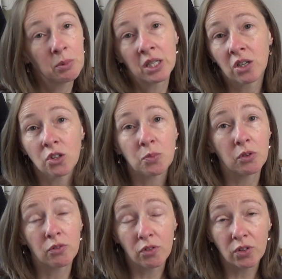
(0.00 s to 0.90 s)
in
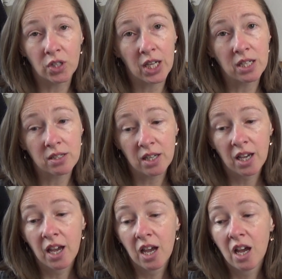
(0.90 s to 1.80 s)
hospital for a few days.
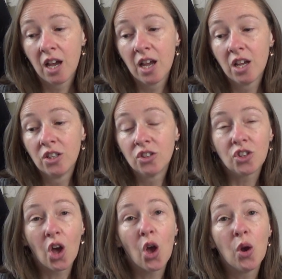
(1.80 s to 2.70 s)

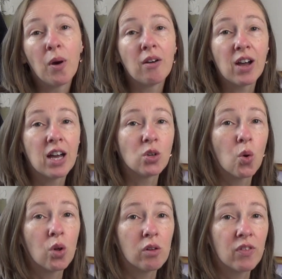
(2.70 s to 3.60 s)
So I've had
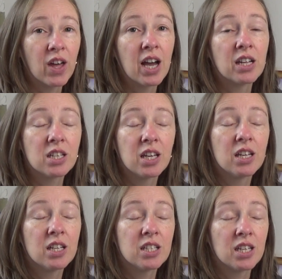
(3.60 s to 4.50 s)
all of that
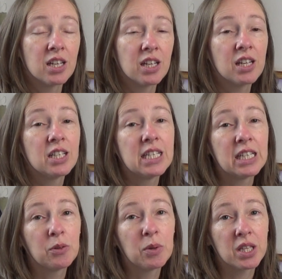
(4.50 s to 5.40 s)
to
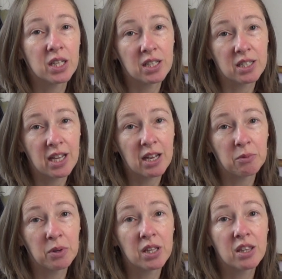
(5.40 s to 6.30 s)
deal with and
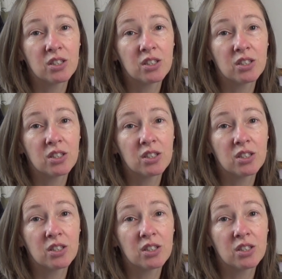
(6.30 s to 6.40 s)
contend with.